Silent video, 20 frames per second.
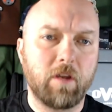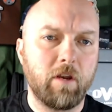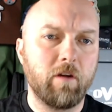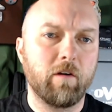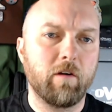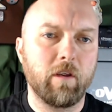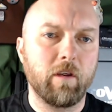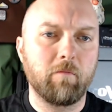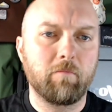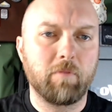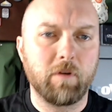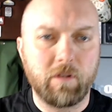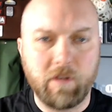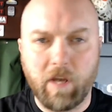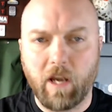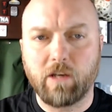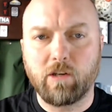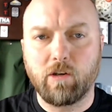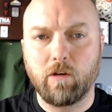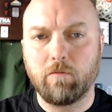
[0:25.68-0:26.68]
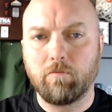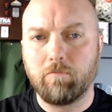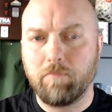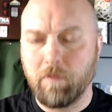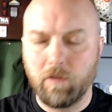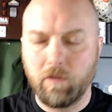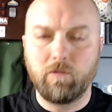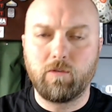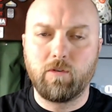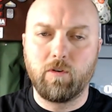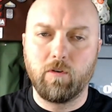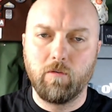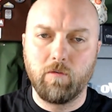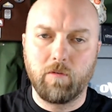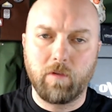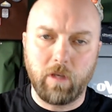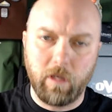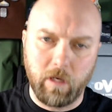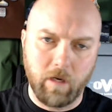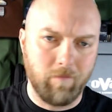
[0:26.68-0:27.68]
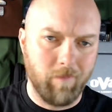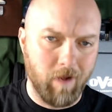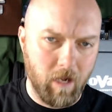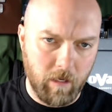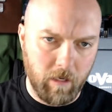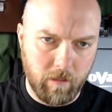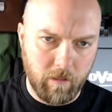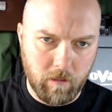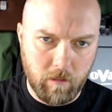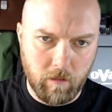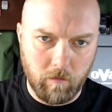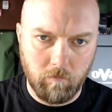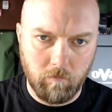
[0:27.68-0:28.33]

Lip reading: Hearing Protection Bluetooth Earbuds.